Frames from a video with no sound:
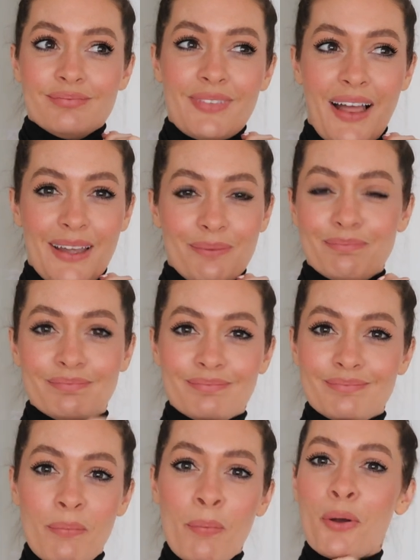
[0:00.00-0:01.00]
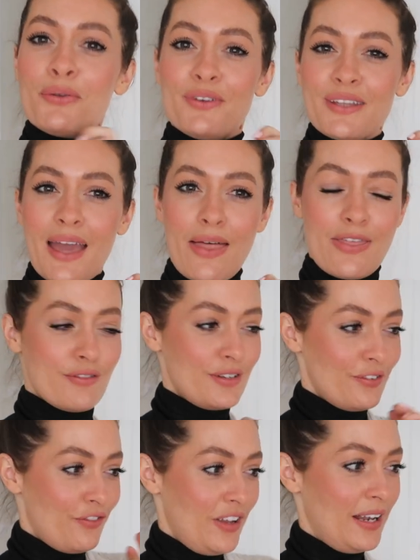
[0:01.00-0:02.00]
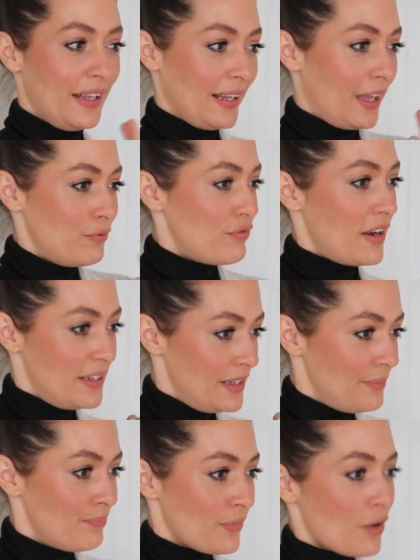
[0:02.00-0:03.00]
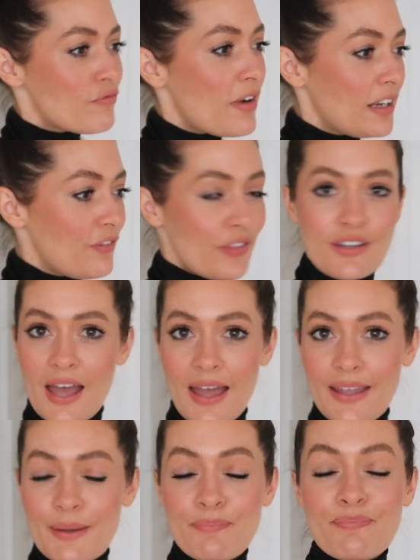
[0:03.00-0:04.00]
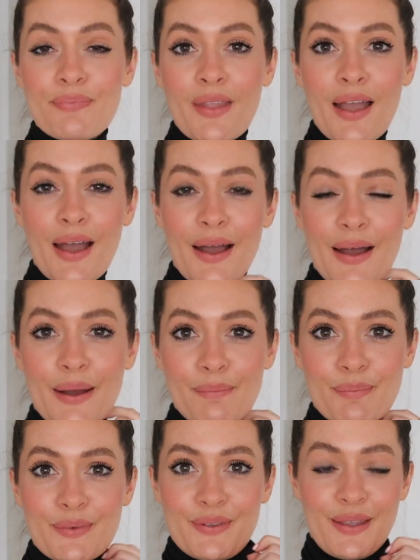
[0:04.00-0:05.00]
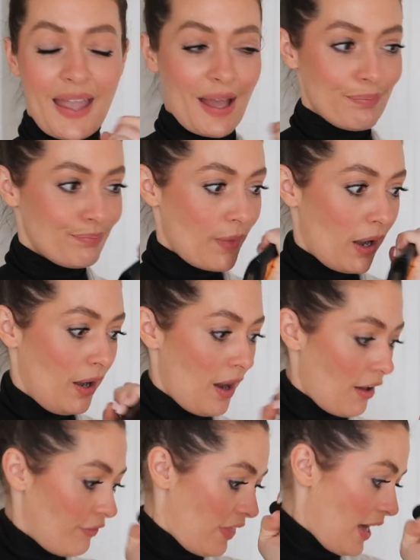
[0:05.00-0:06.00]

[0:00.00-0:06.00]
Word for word: like put together and feeling like ready, ready for the day. Um, so yeah, love